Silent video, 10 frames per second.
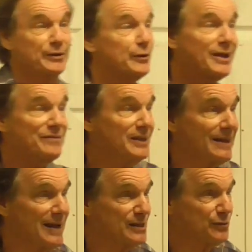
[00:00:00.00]
You're giving
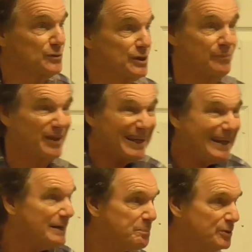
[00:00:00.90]
thanks for something,
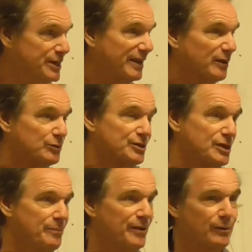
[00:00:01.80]
any particular
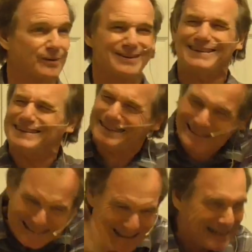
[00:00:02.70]
something, or like,
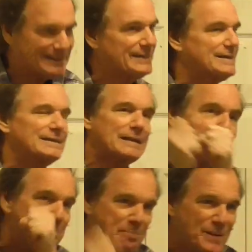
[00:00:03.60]
God, this is the
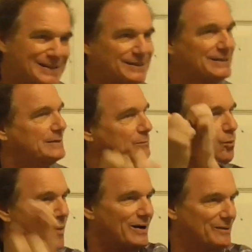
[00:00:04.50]
best,
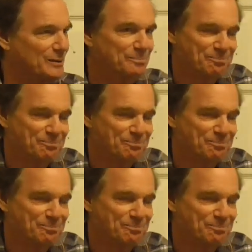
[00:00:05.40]
whatever.